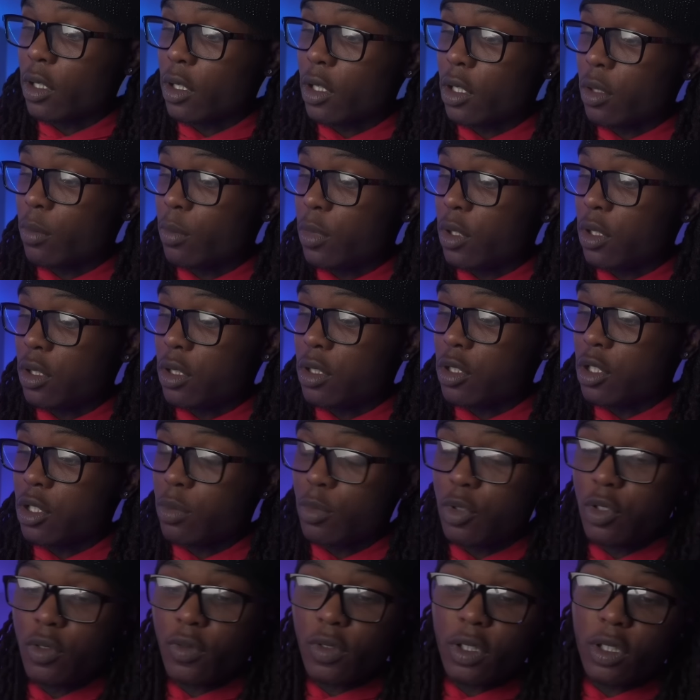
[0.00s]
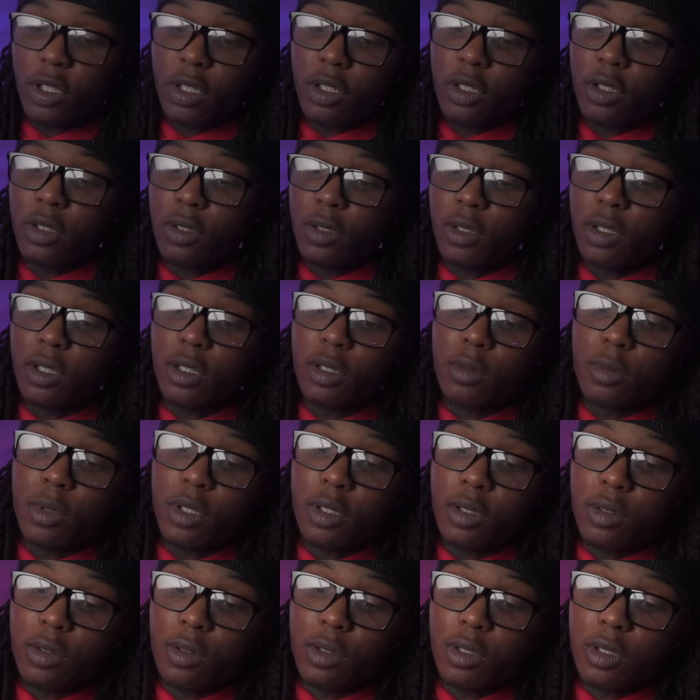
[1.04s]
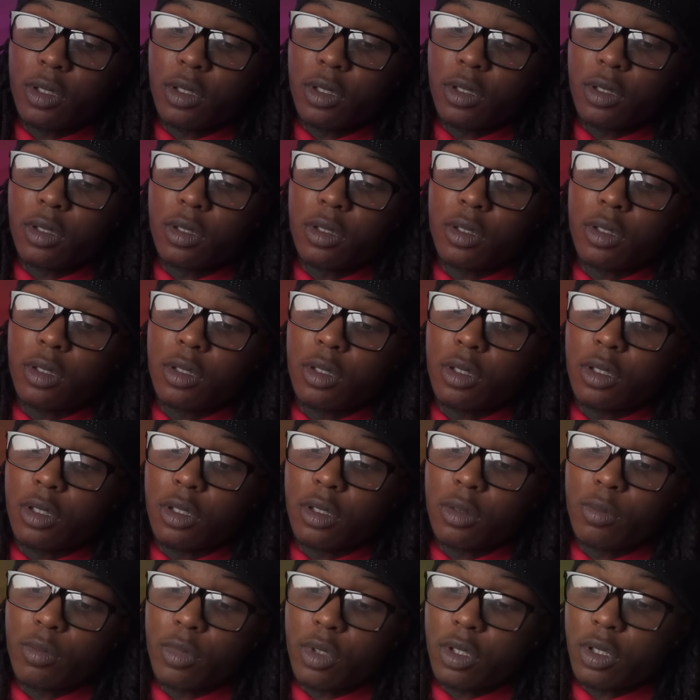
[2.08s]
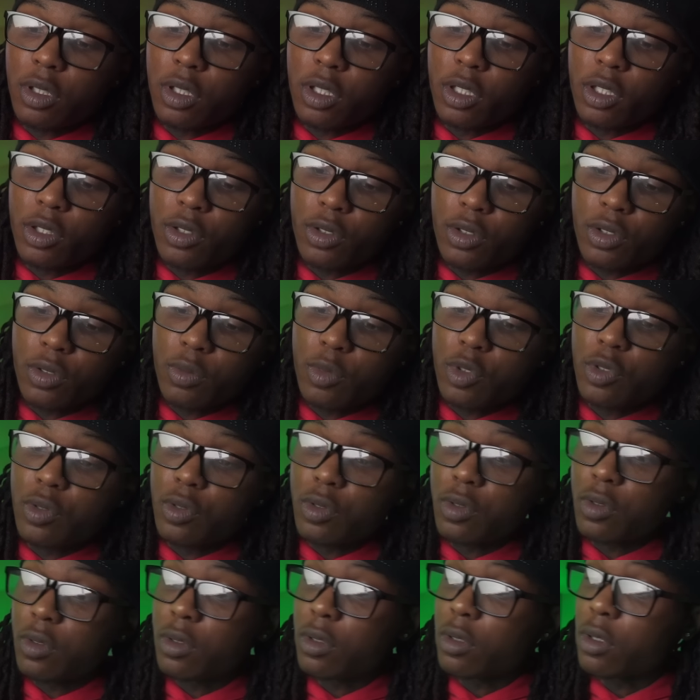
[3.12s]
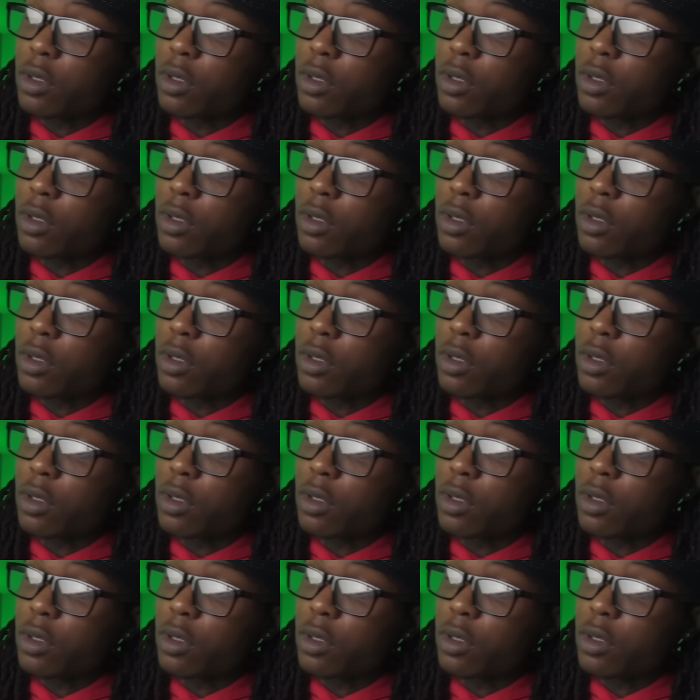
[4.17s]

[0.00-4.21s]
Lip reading: get a bun smooth ahead, okay? I'm not going to lie. Bun extra smooth.